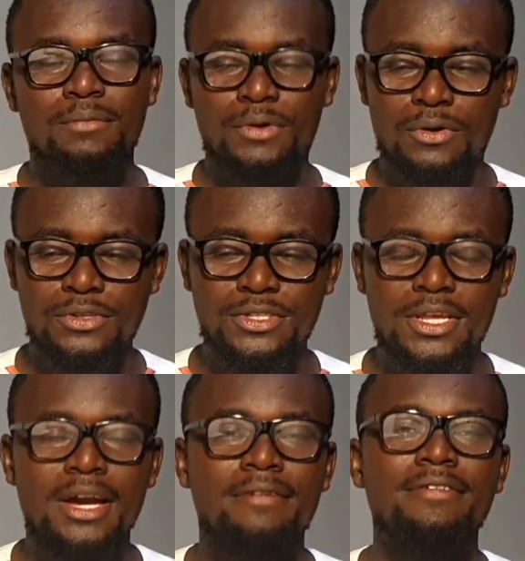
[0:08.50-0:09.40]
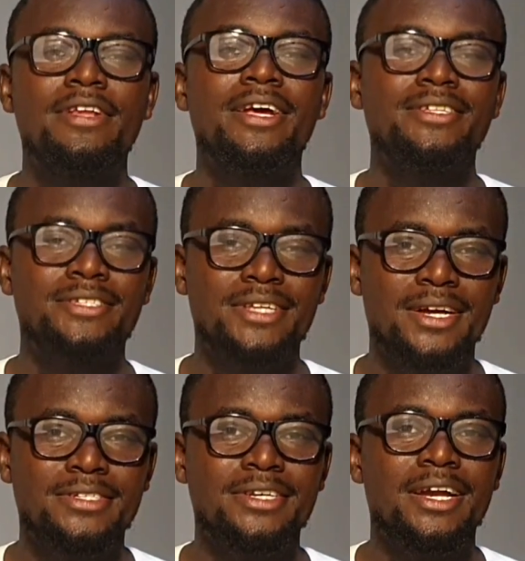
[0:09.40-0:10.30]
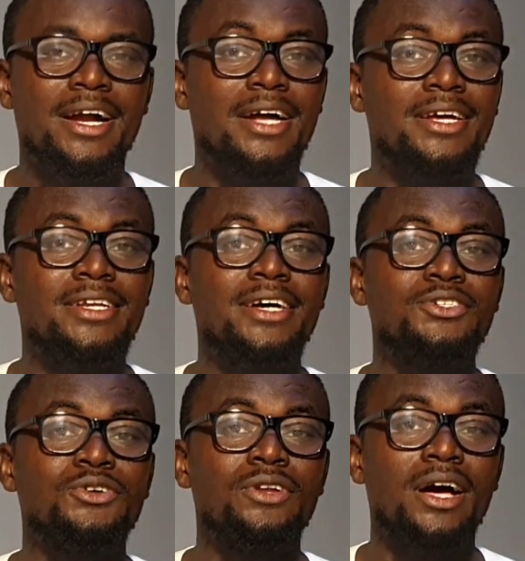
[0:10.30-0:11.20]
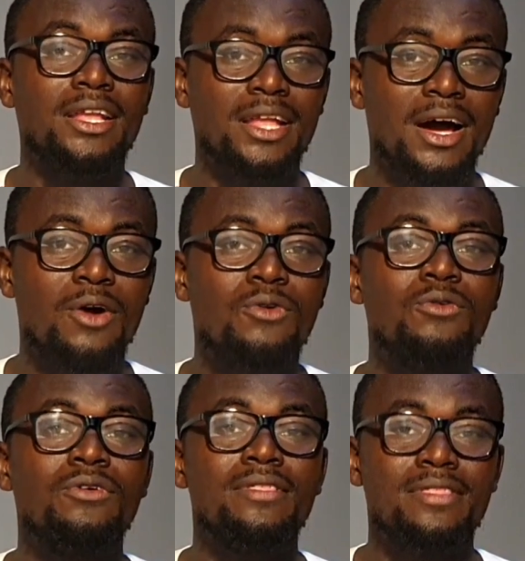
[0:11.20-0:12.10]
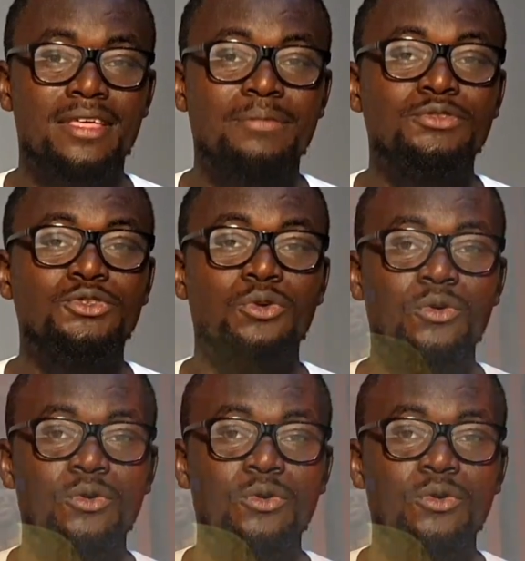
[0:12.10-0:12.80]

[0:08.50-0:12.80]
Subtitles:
because they have learned that Ghana does not allow them to